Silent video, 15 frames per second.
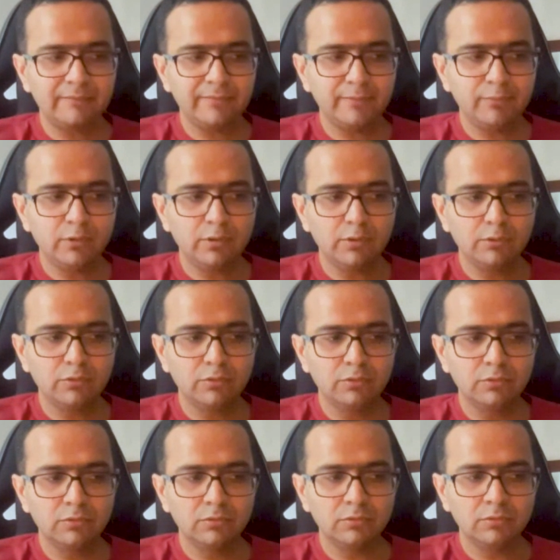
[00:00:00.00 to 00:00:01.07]
we want
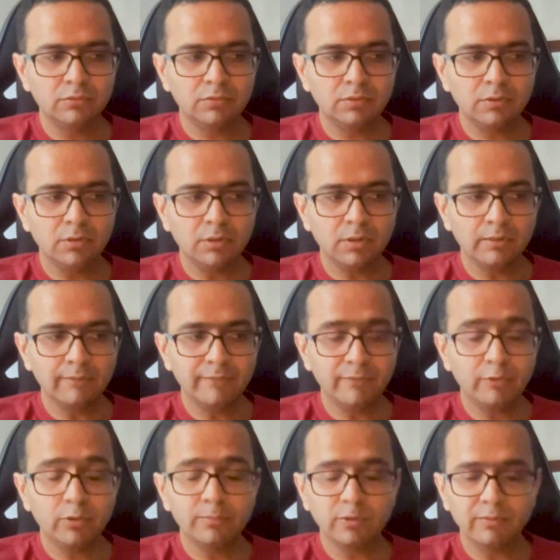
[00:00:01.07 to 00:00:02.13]

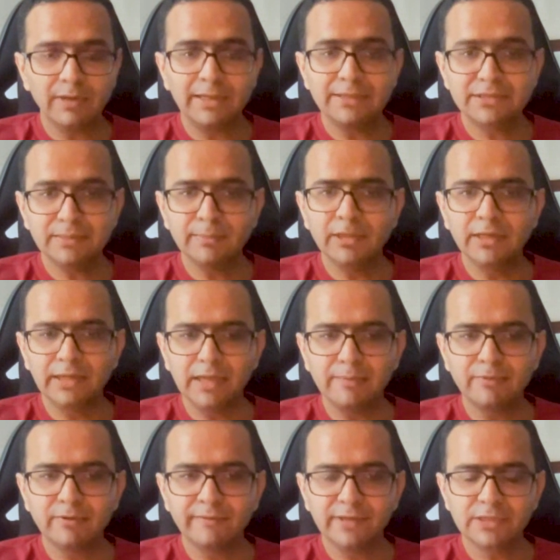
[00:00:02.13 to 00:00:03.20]
to provide similar
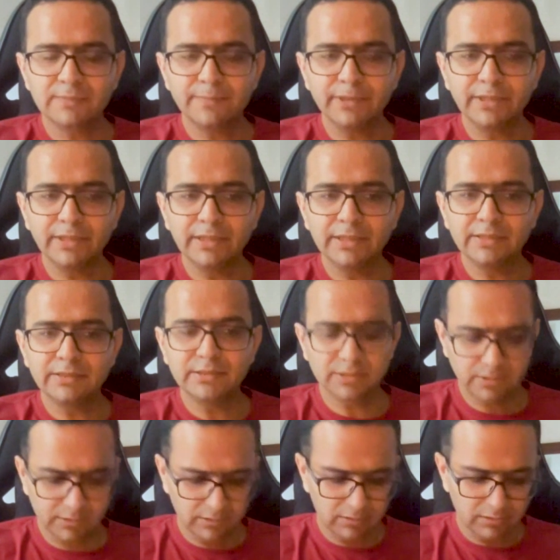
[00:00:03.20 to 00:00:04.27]
type of
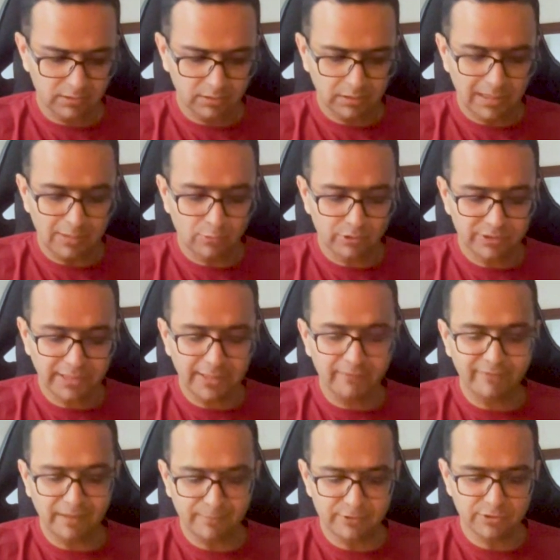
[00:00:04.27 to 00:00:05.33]
experience outside
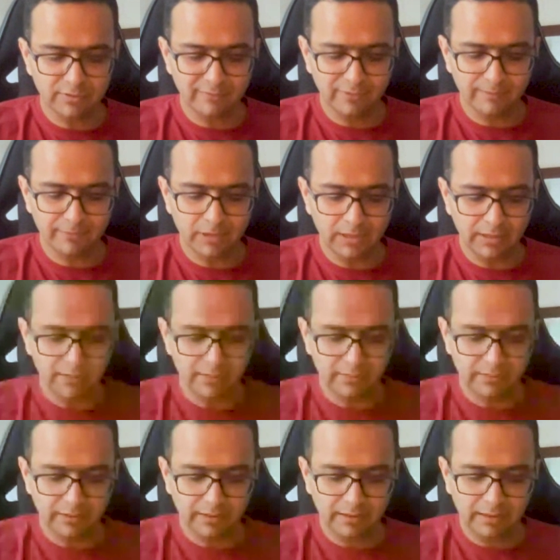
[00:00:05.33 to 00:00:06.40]
of Amazon, Flipkart,
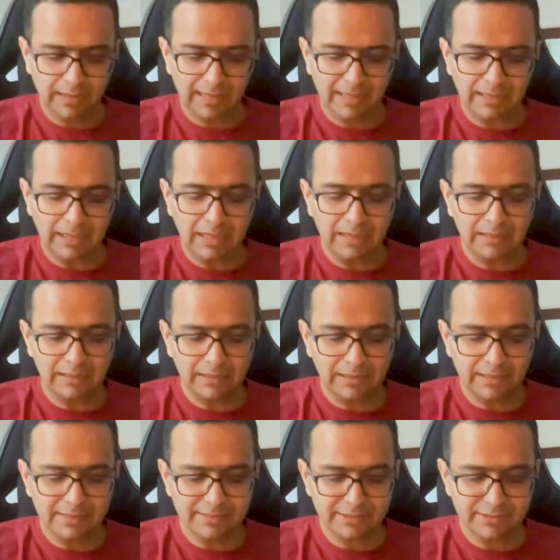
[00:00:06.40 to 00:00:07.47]
and our
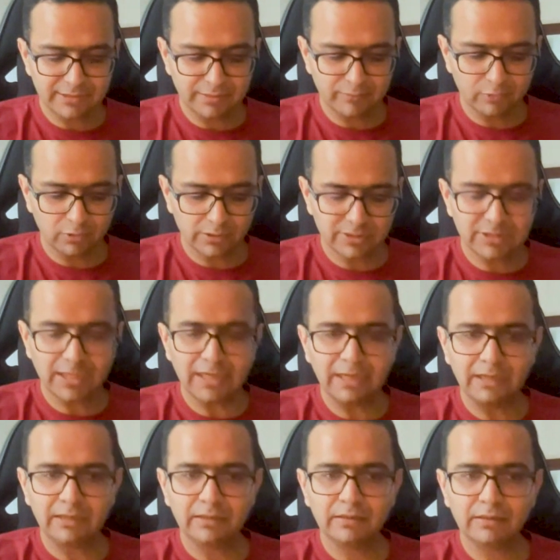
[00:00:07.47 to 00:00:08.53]
realization was
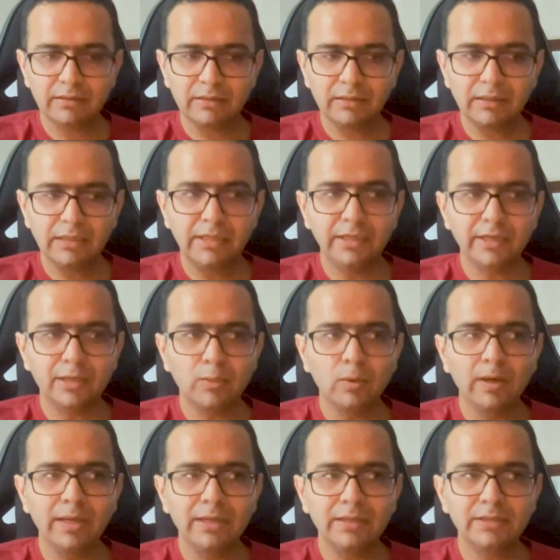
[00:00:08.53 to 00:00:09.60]
that it
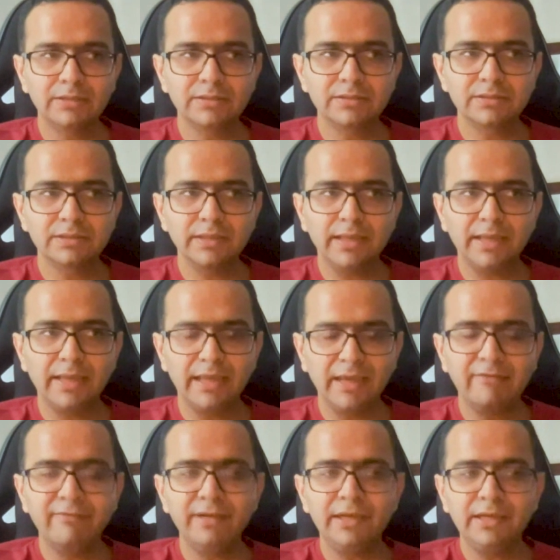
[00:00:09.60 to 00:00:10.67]
requires
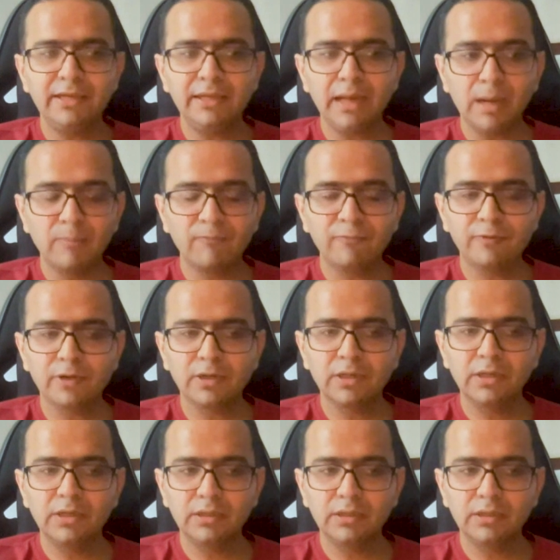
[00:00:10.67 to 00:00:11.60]
heavy upfront